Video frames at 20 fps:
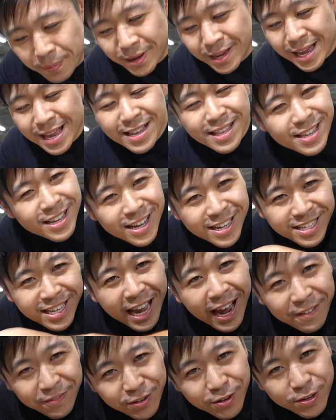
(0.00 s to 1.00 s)
but it does
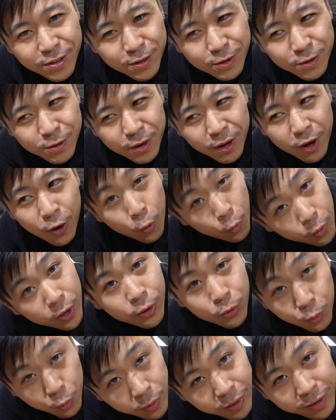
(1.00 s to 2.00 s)
have to do
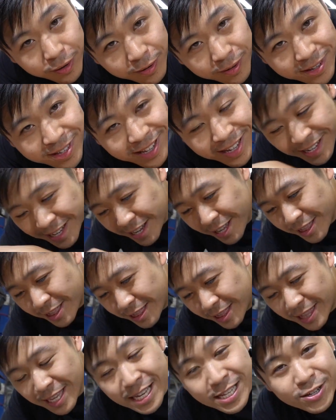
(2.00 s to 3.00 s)
with wheels.
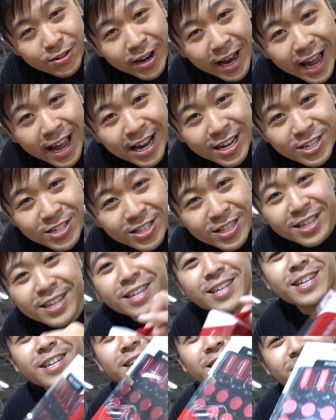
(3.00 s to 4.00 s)
These are actually
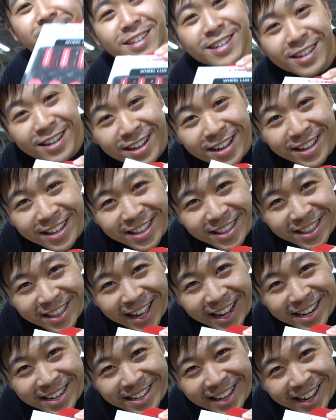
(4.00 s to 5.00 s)

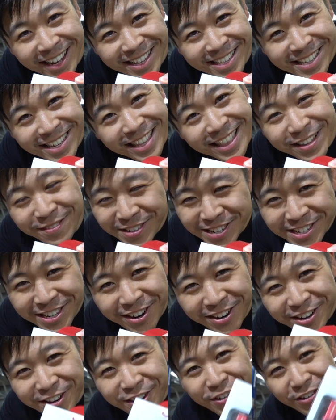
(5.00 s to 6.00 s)
lug nuts. Let me
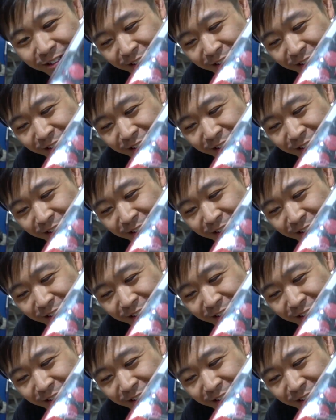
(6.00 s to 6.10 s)
show you.